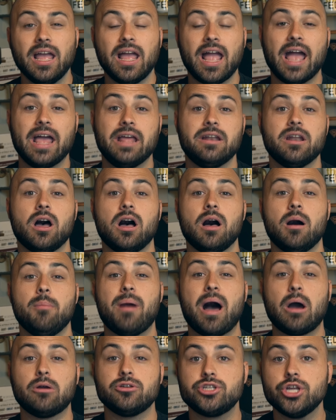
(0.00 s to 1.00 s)
And
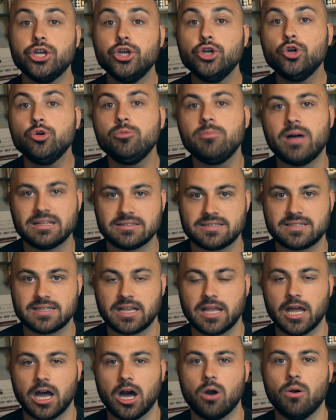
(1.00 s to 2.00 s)
about two months
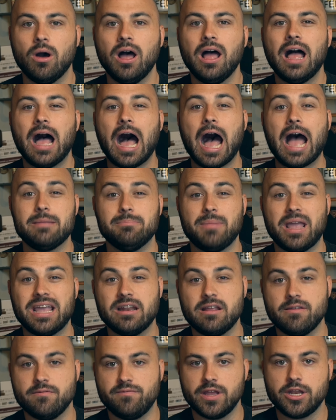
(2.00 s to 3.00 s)
ago, I made
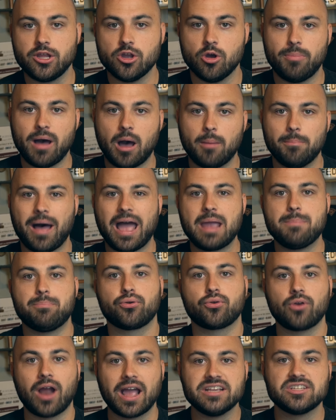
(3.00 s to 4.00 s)
a video about my
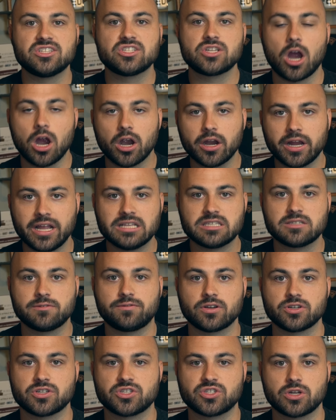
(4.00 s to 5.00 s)
price targets
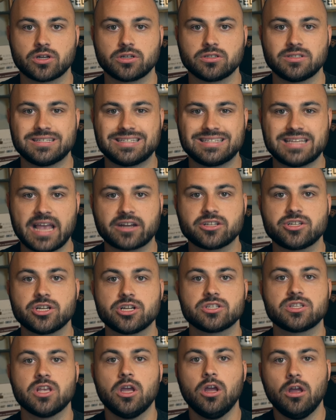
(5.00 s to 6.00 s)
for certain
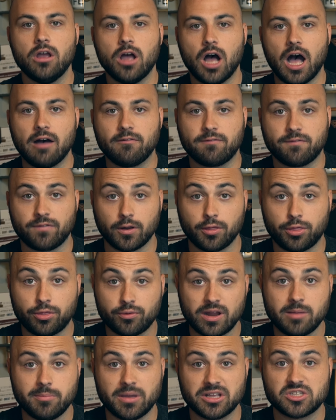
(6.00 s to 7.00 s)
sectors uh, for
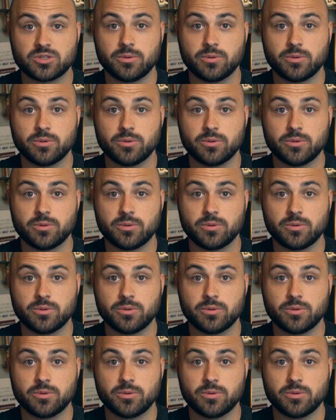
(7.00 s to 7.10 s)
three months.